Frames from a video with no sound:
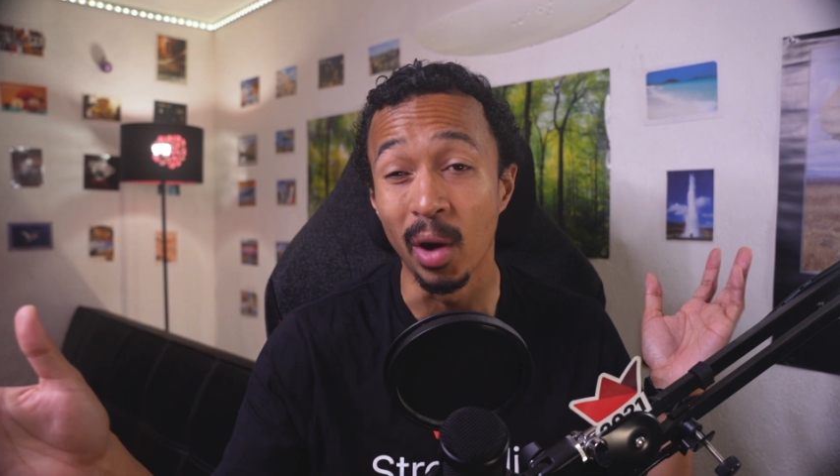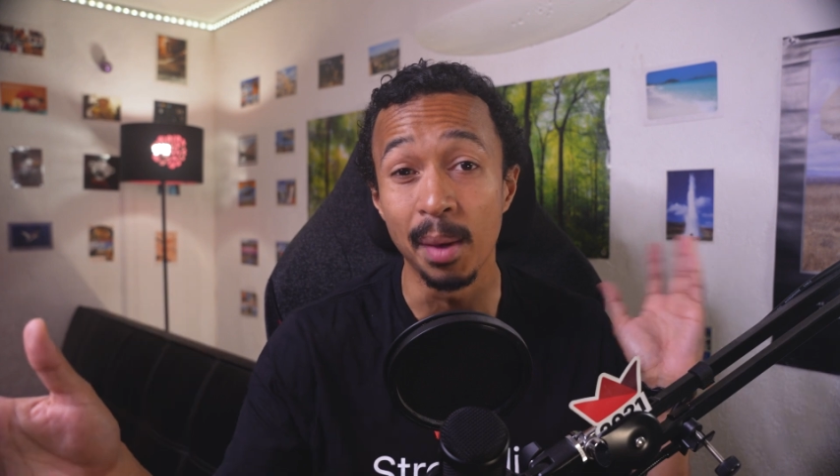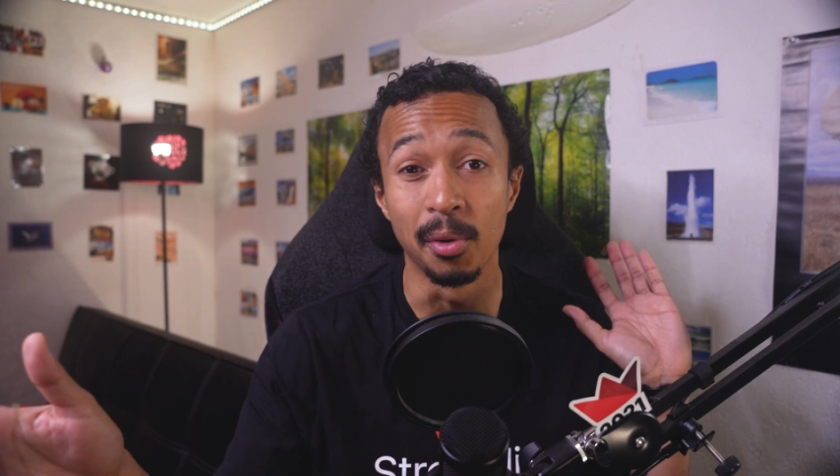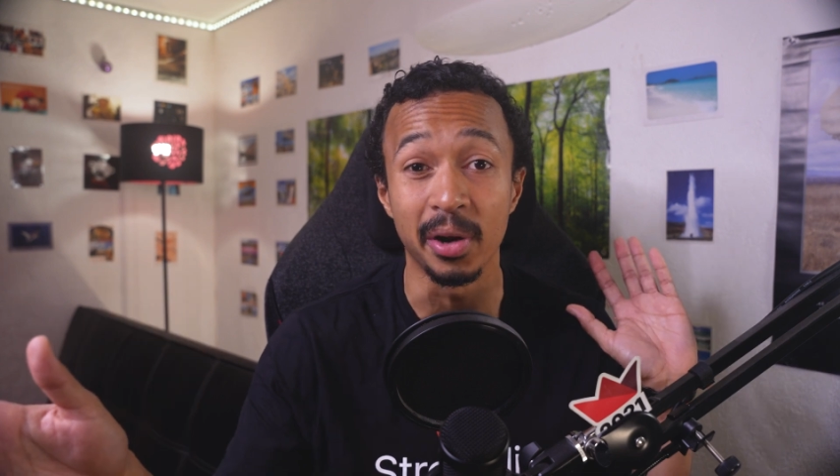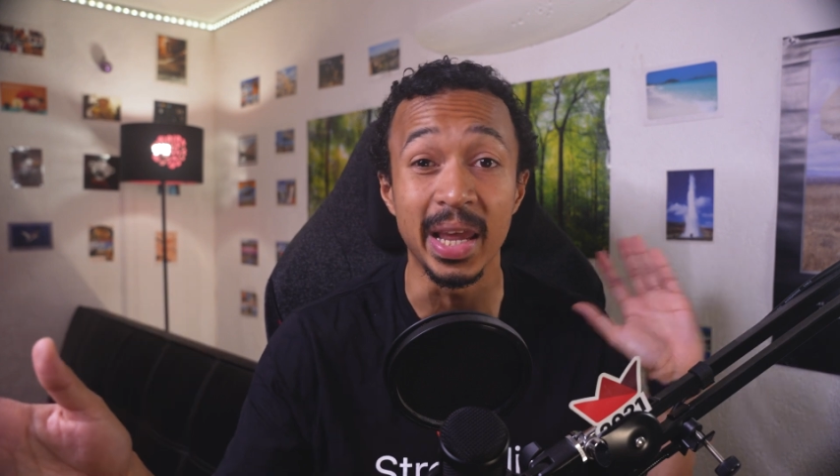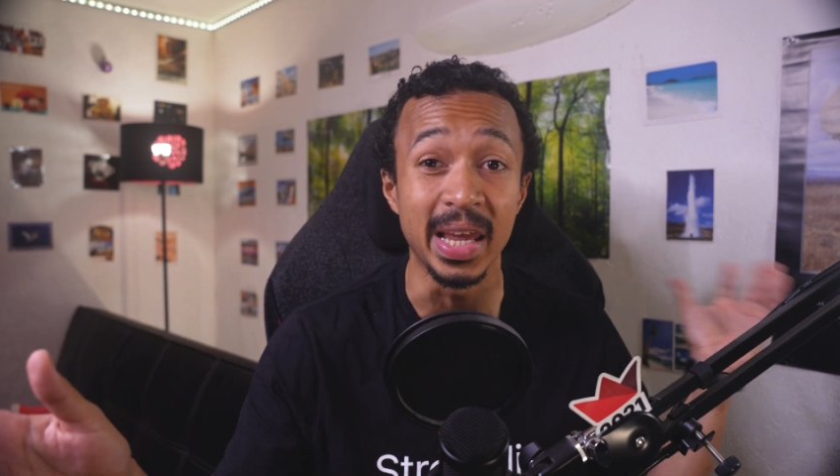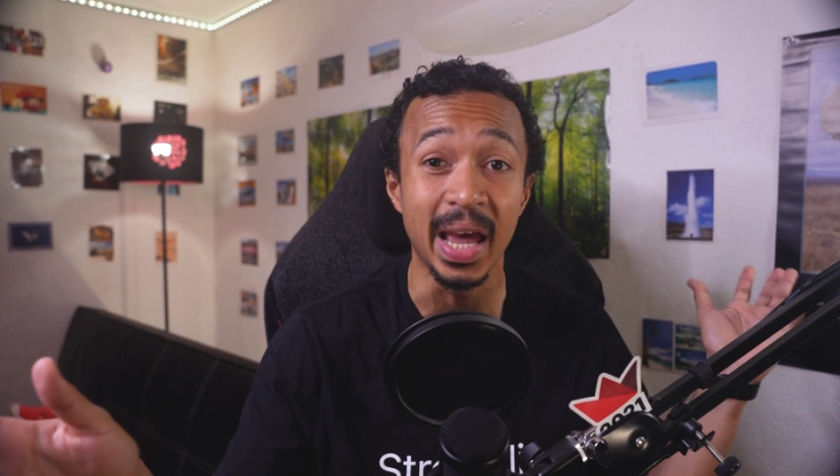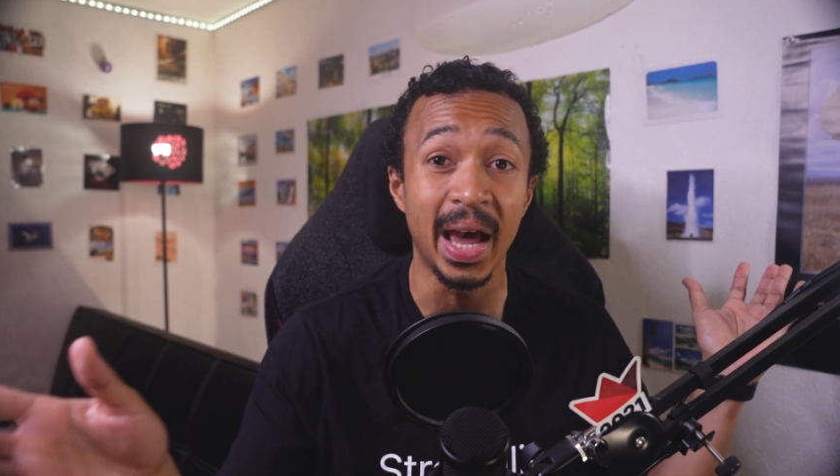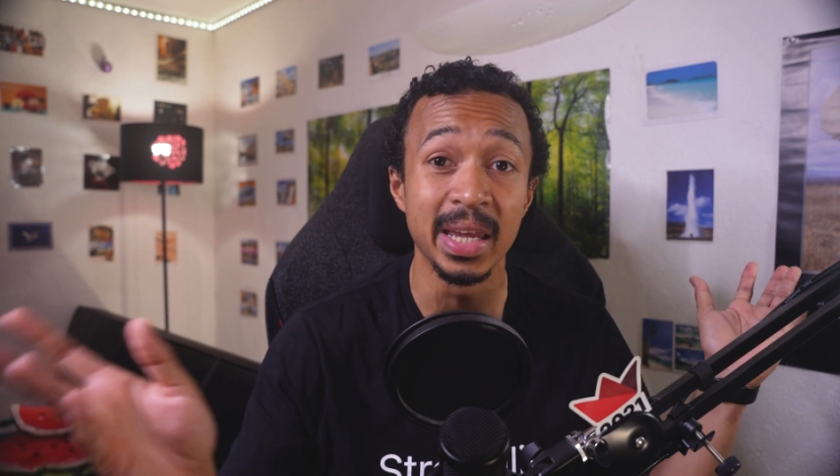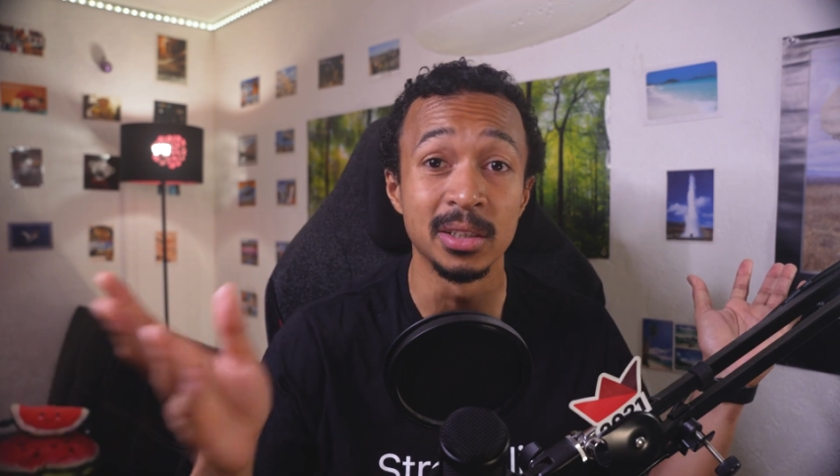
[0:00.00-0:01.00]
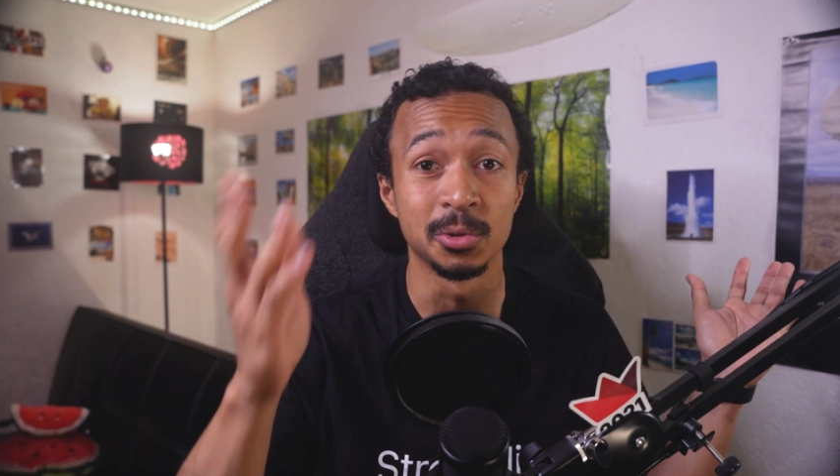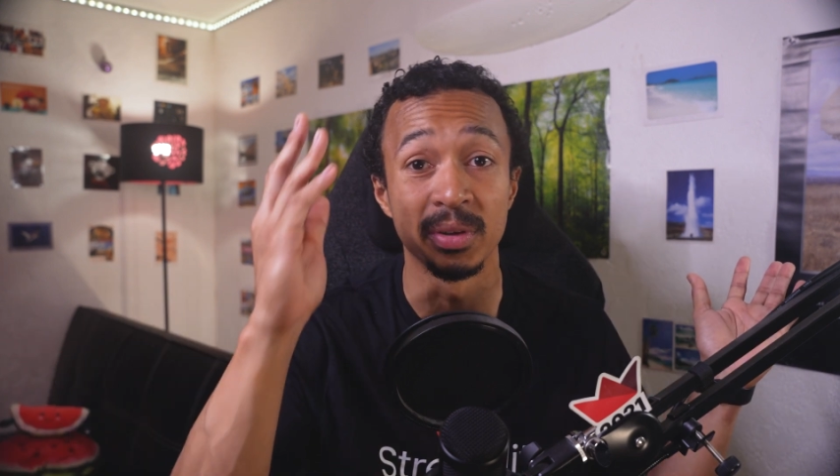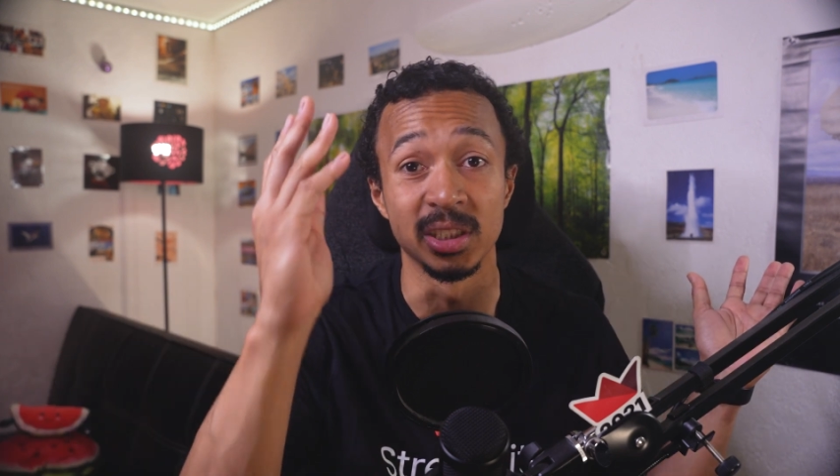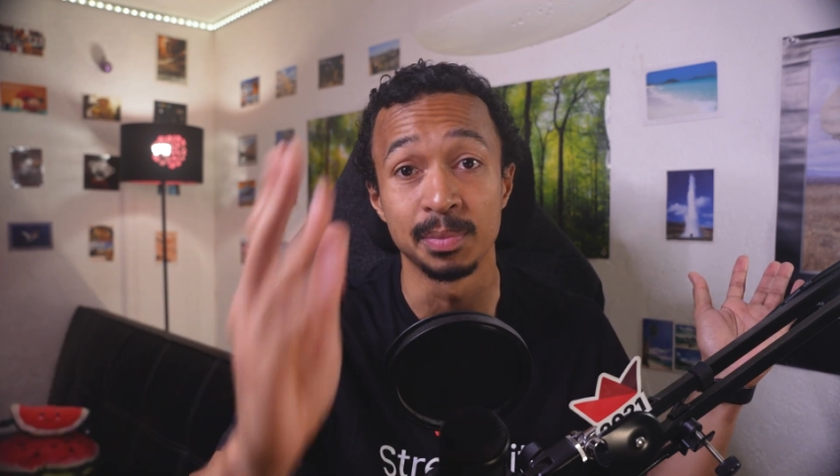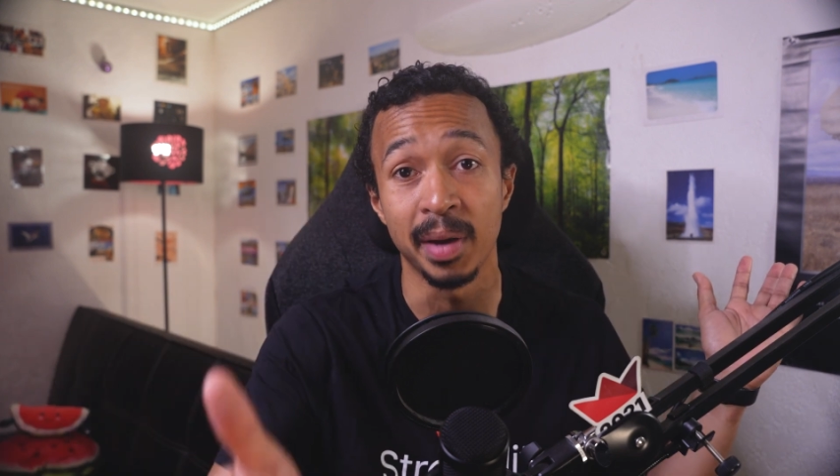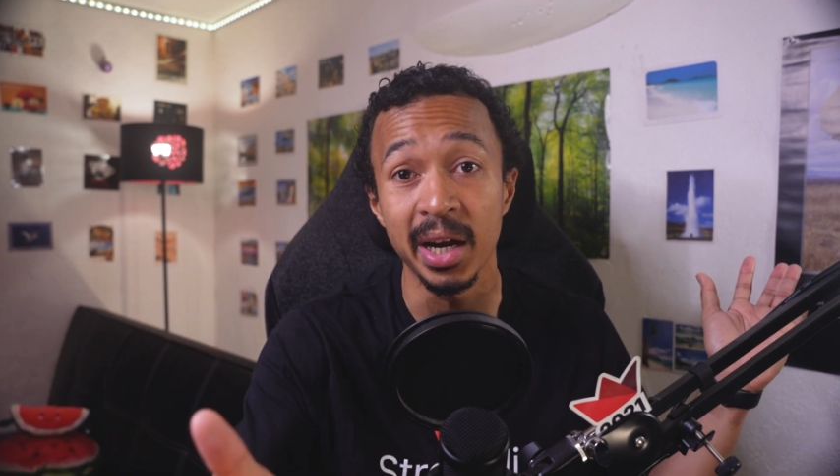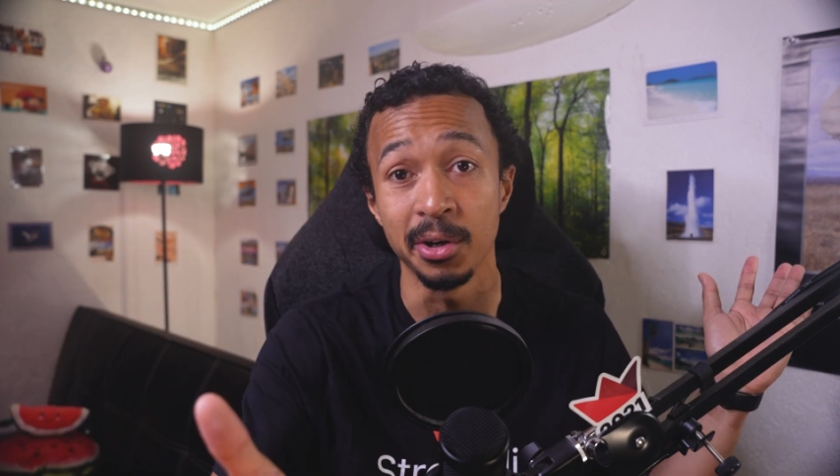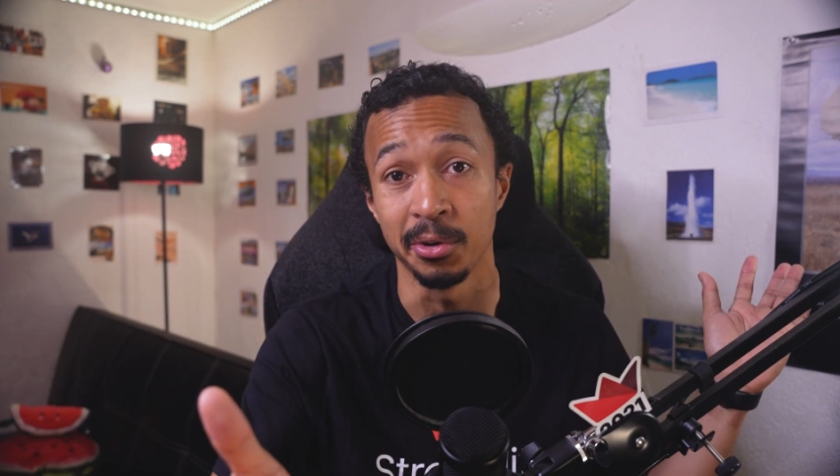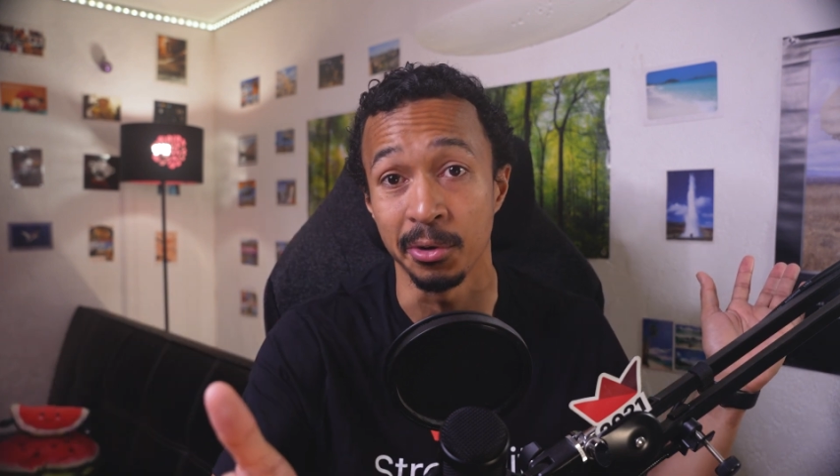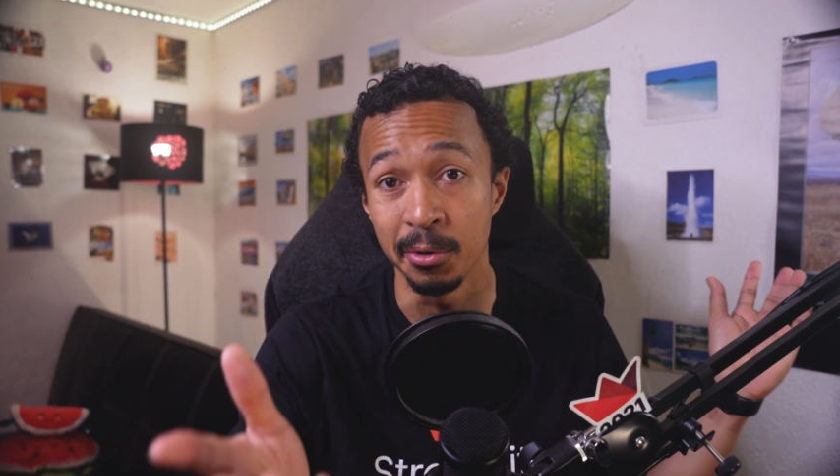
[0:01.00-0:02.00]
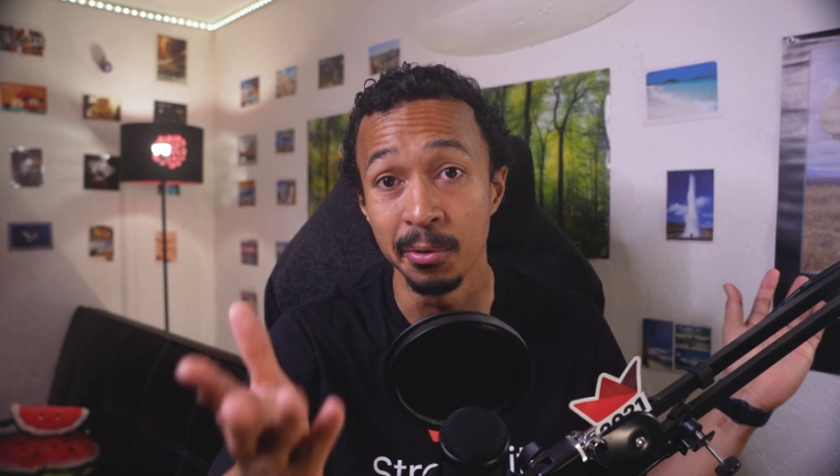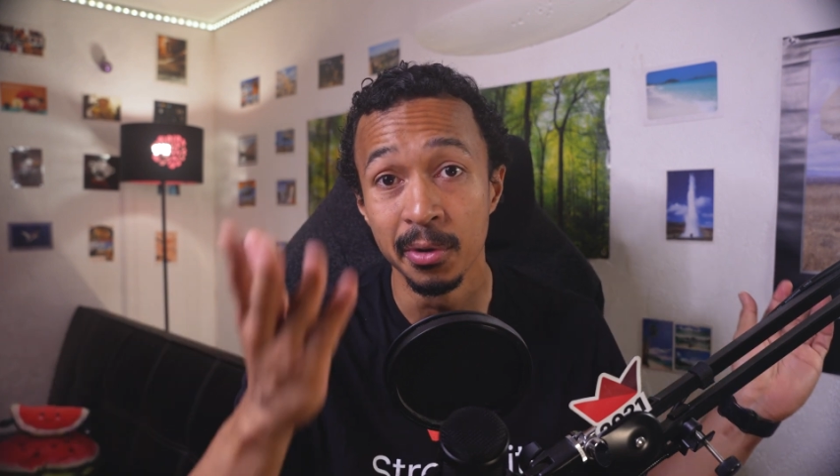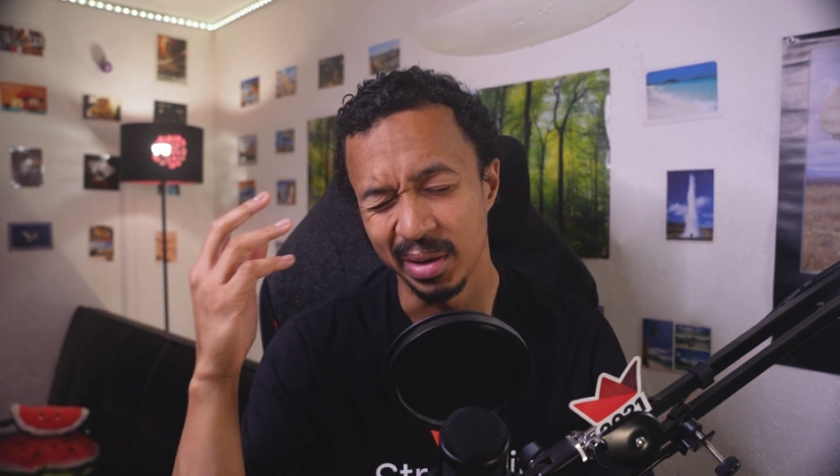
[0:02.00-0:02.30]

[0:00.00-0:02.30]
web or AI to inspire you,